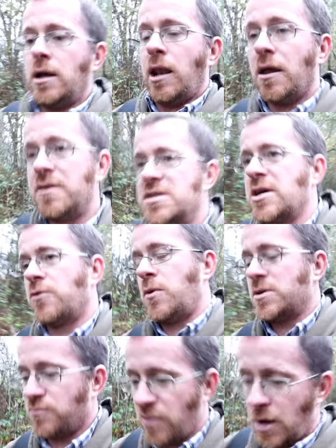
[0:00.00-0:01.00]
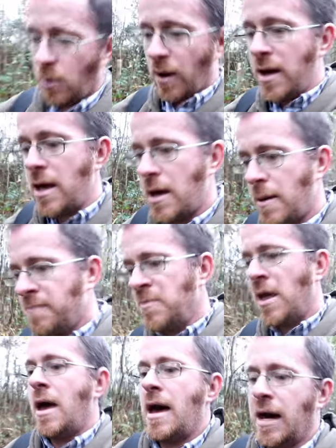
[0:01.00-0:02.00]
London South Western Railway
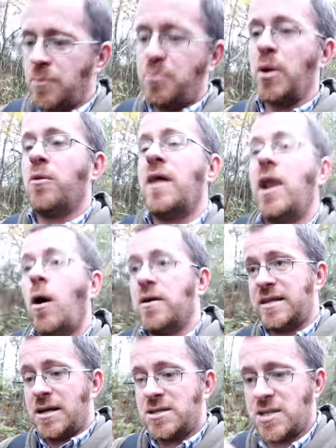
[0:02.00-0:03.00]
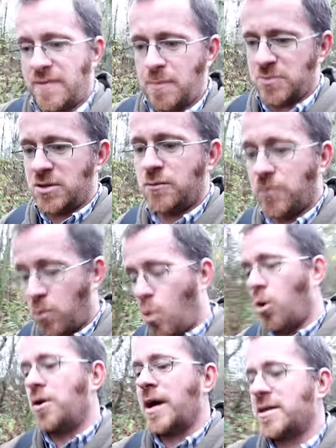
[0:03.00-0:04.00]
had built their line down to Southampton, from
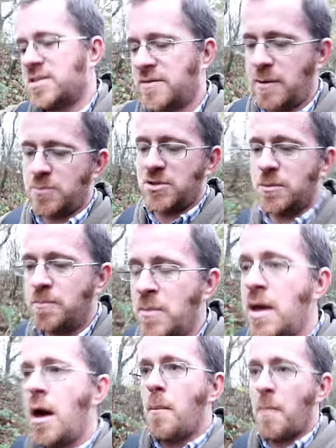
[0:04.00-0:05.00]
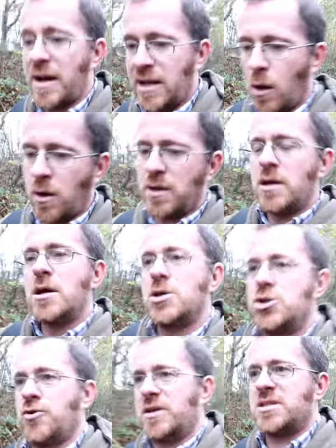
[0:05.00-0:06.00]
Waterloo down to Southampton. Main line
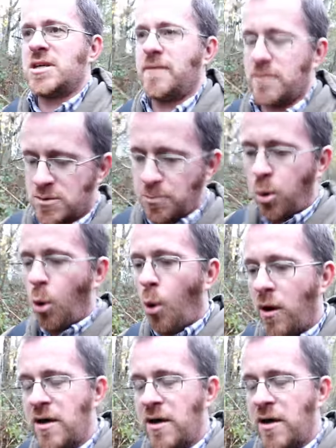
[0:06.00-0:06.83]
straight to Southampton Port,